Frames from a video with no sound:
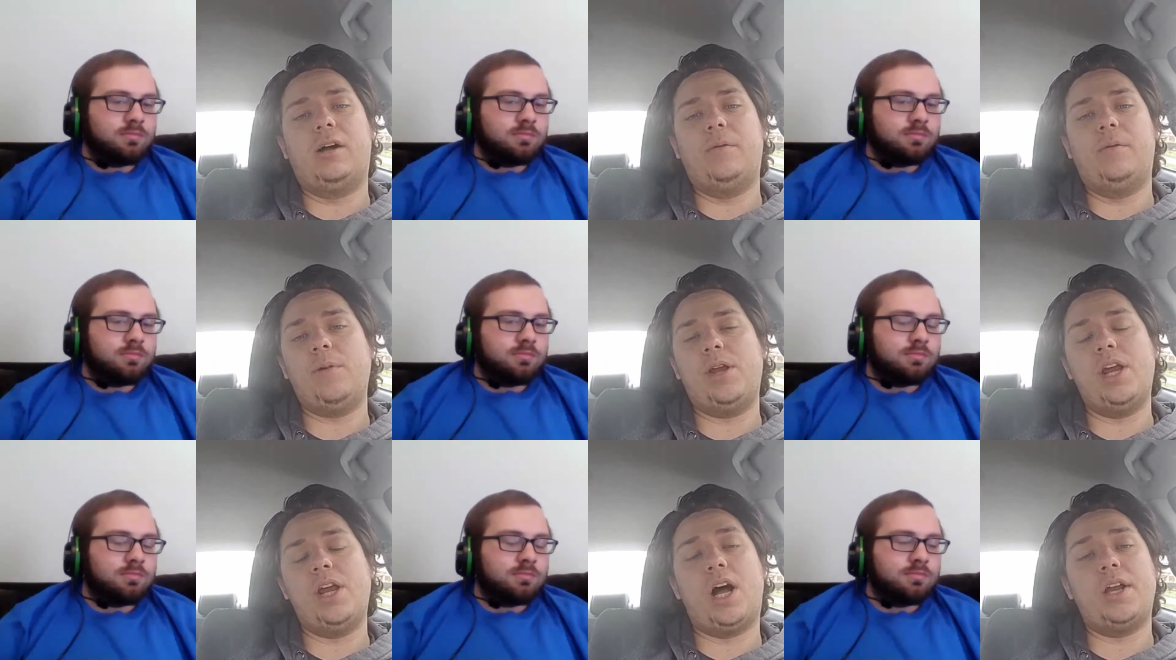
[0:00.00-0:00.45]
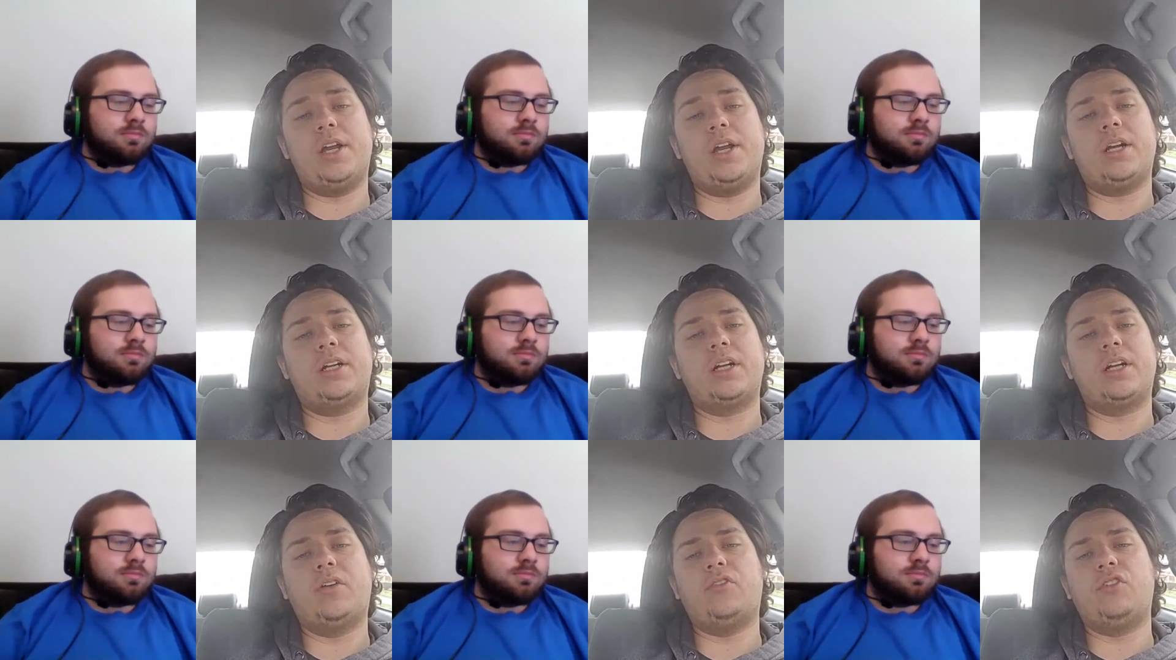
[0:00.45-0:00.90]
Speaker 1: um,
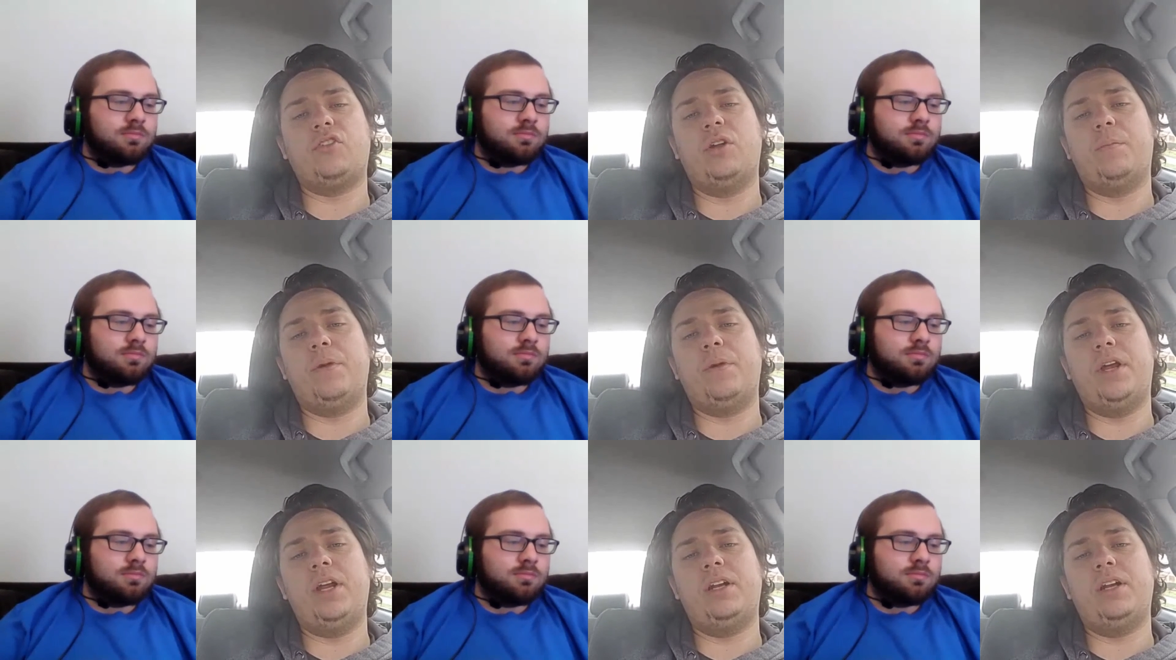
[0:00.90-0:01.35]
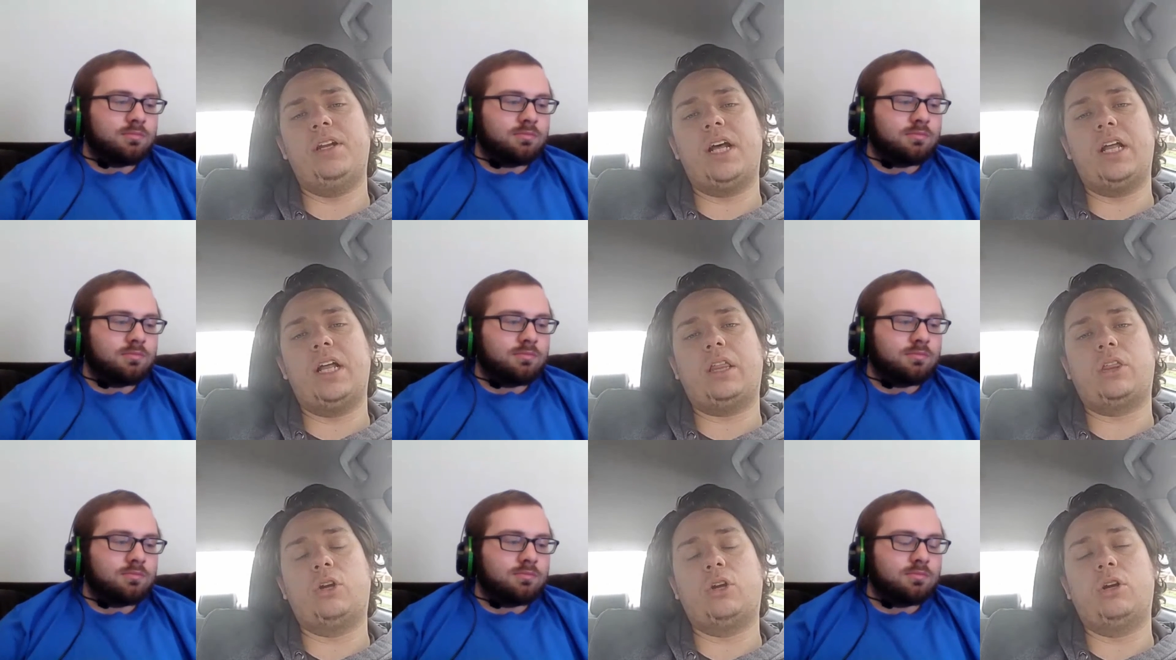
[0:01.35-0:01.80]
Yonny could definitely
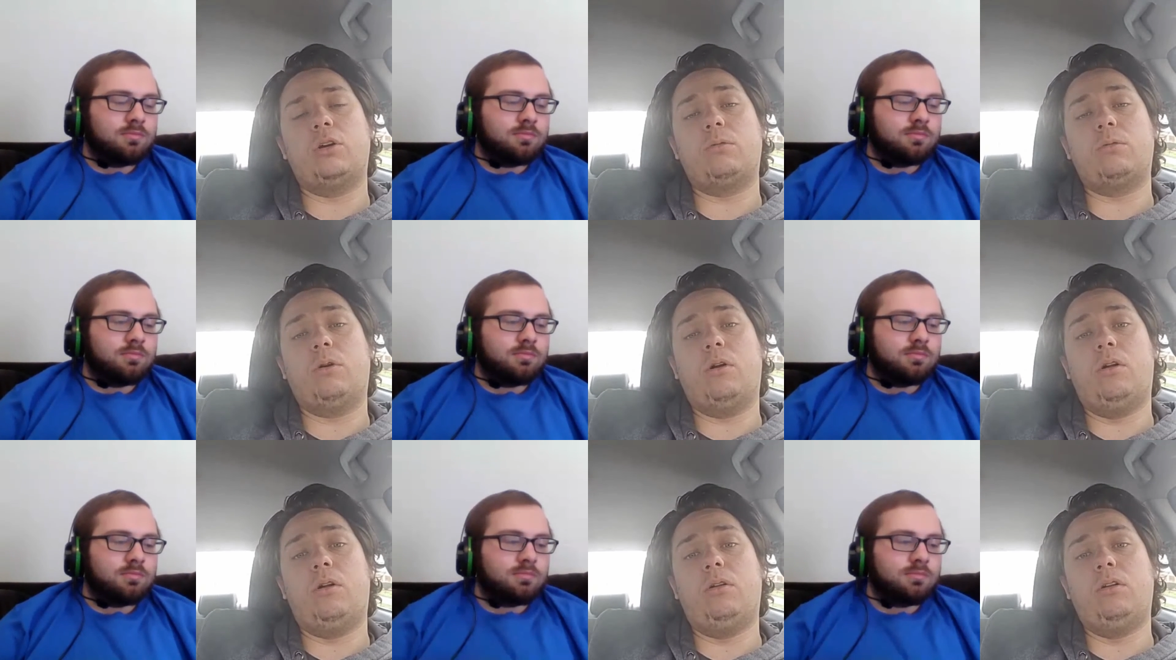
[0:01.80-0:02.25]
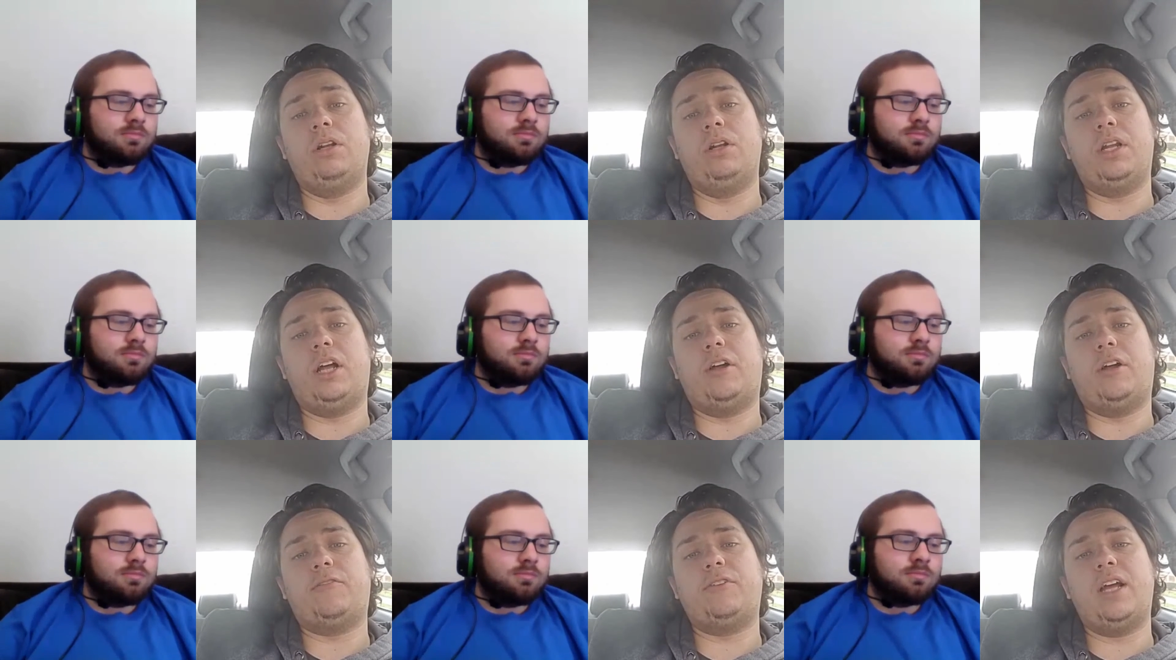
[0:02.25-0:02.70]
be in that third
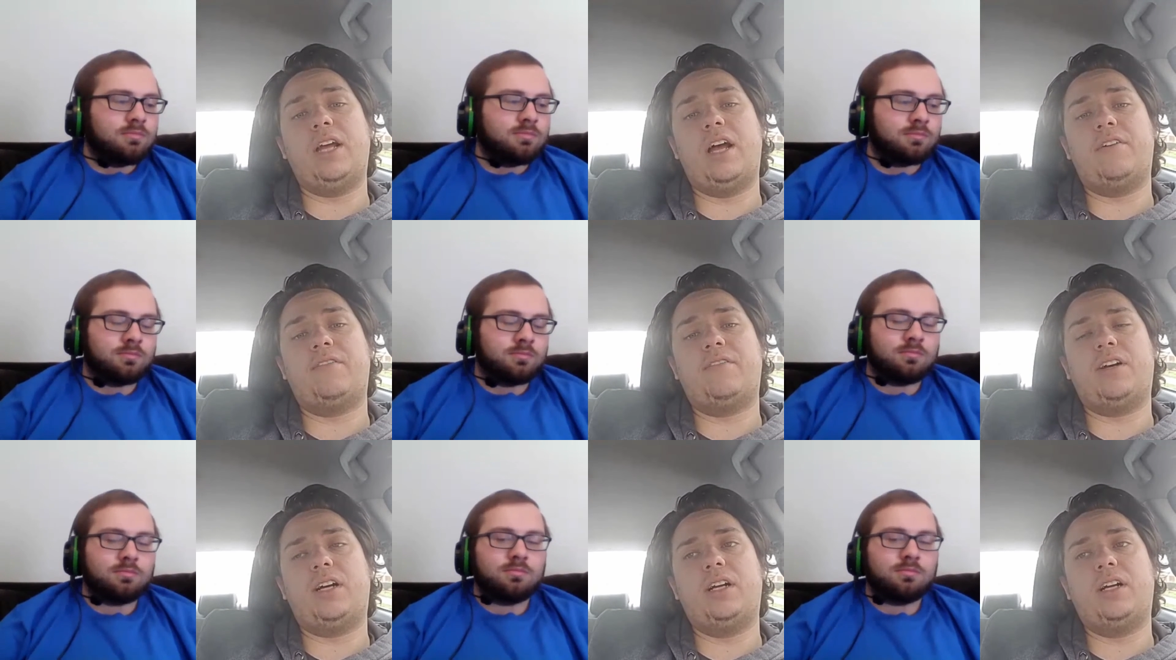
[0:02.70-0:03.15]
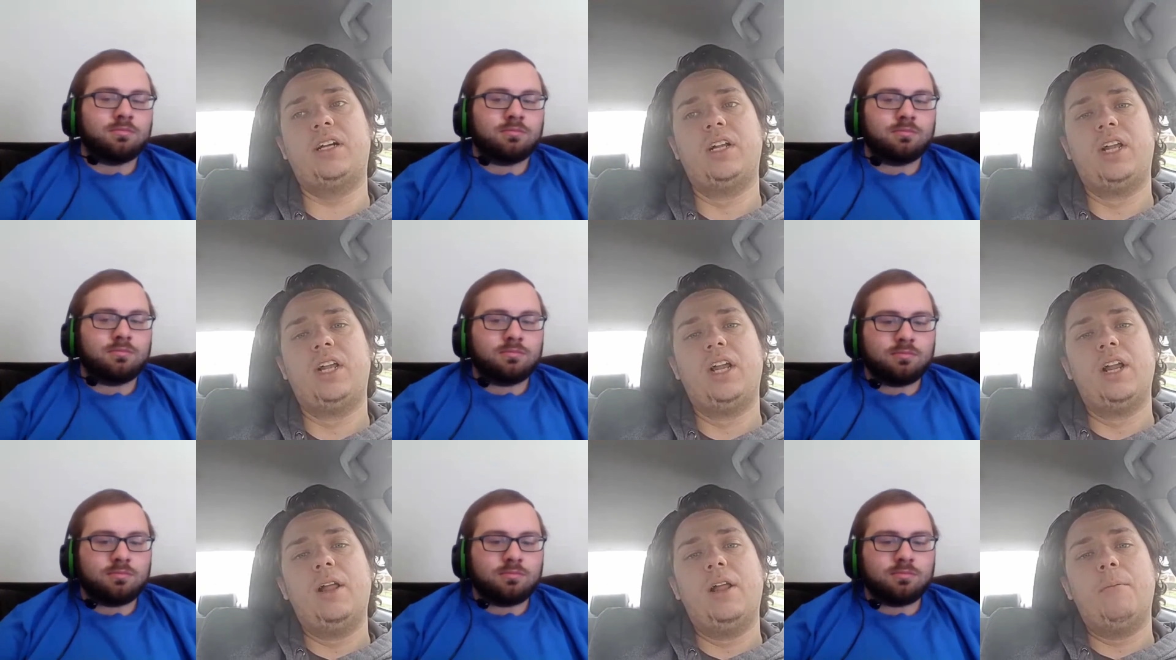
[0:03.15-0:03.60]
role and definitely have
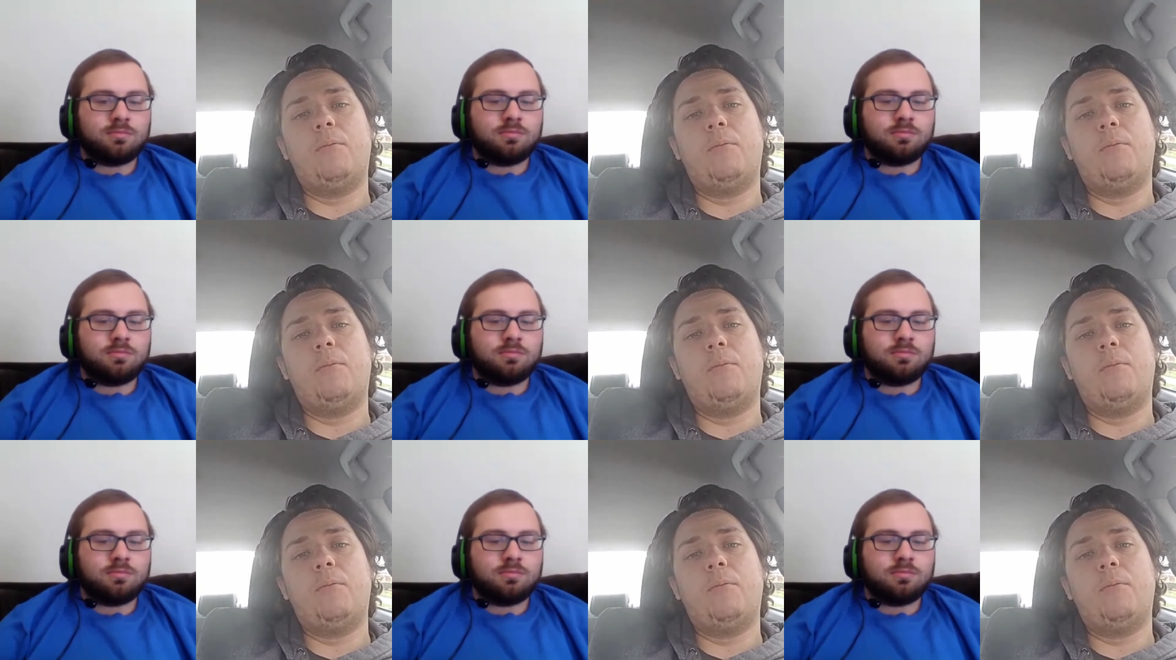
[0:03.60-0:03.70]
a